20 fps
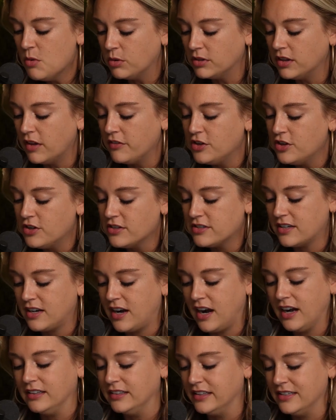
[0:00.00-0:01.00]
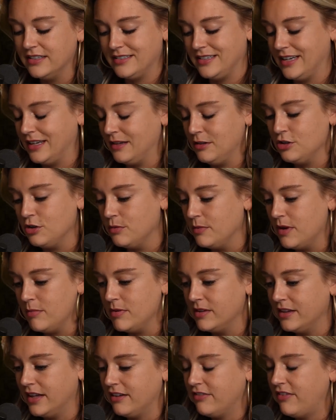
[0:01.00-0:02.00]
would love you just to kind of list like, you know,
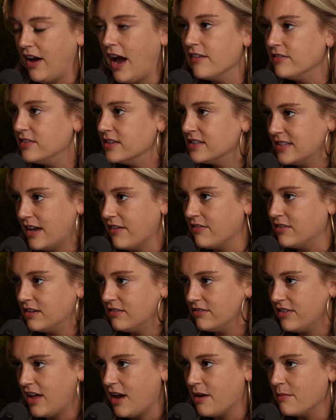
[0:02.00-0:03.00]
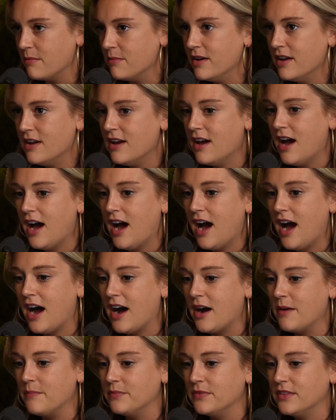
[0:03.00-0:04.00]
maybe like 5 to 7 of them.
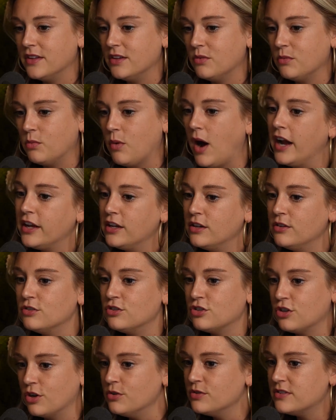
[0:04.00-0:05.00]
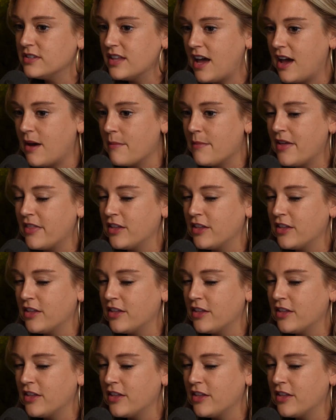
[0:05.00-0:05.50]
Why you chose them.